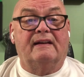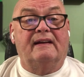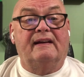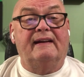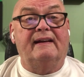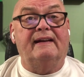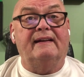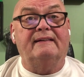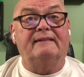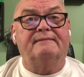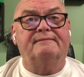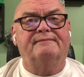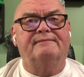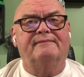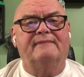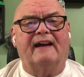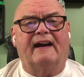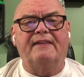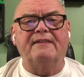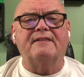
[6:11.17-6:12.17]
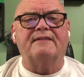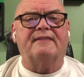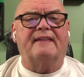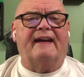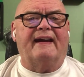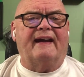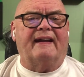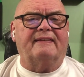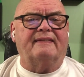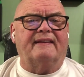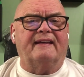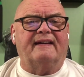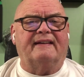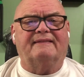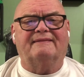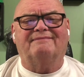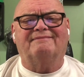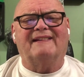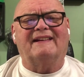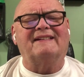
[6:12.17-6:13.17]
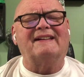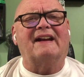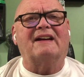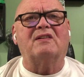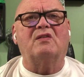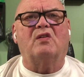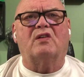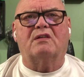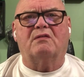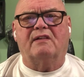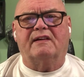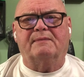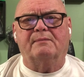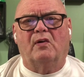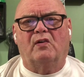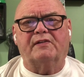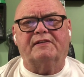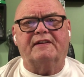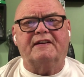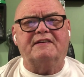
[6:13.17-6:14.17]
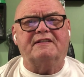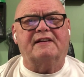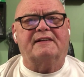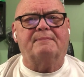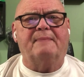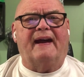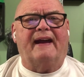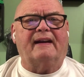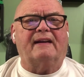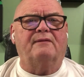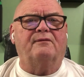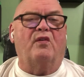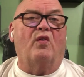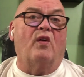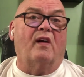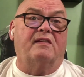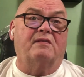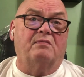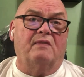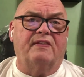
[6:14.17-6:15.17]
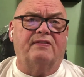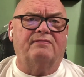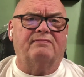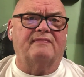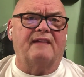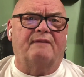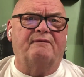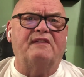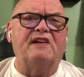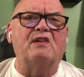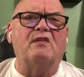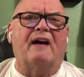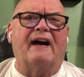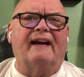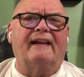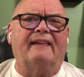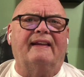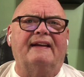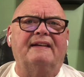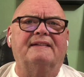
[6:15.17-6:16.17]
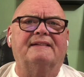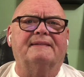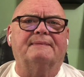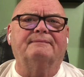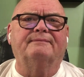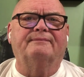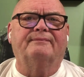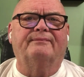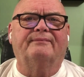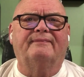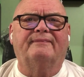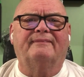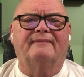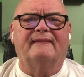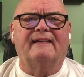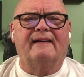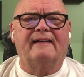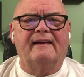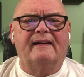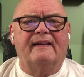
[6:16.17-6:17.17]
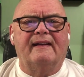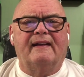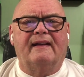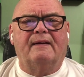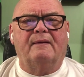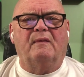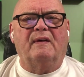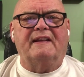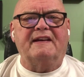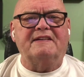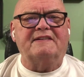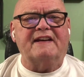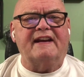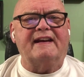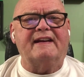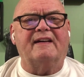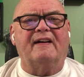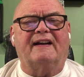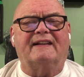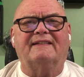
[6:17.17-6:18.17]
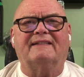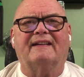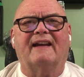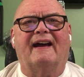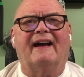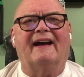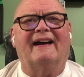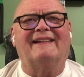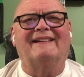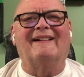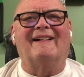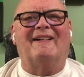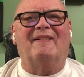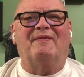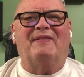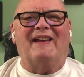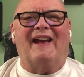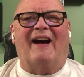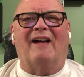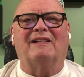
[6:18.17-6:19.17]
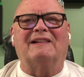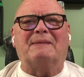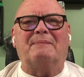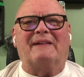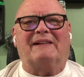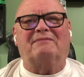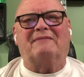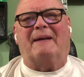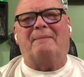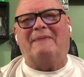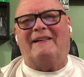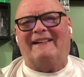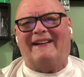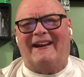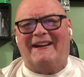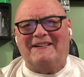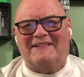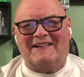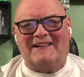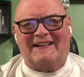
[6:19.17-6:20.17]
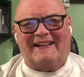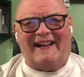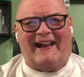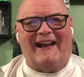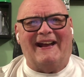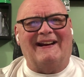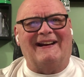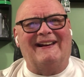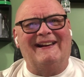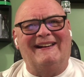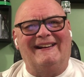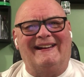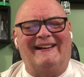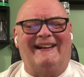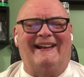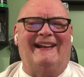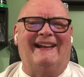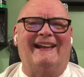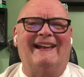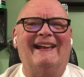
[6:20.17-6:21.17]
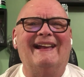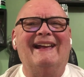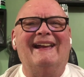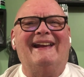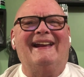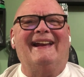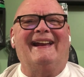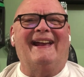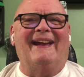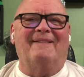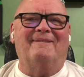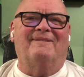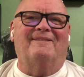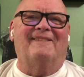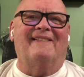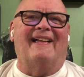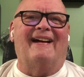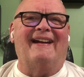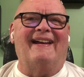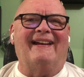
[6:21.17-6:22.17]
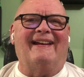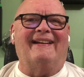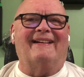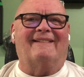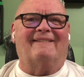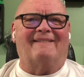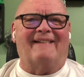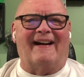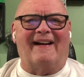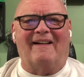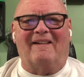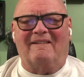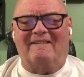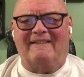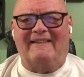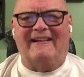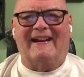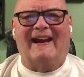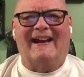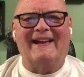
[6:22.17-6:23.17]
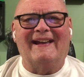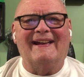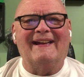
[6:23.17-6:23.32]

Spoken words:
And other than that, the second quarter was mostly just back and forth with a few highlights. Willie J got sort of the ultimate reputation sack. He came flying in around